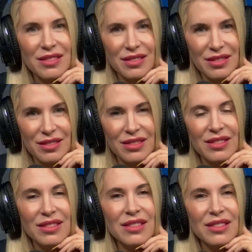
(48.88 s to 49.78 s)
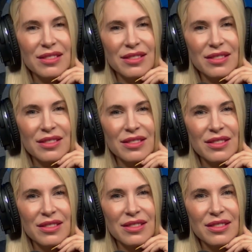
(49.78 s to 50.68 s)

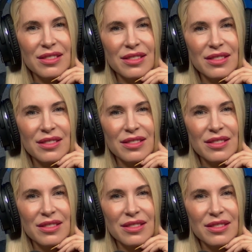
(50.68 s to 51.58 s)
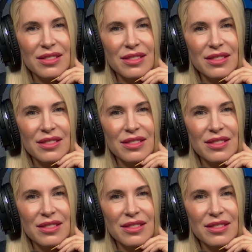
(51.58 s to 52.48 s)

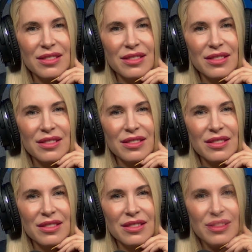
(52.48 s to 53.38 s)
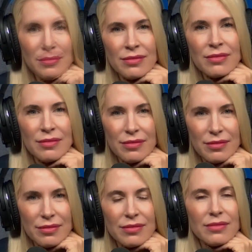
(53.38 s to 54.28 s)

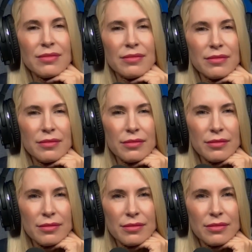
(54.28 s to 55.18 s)
(silent)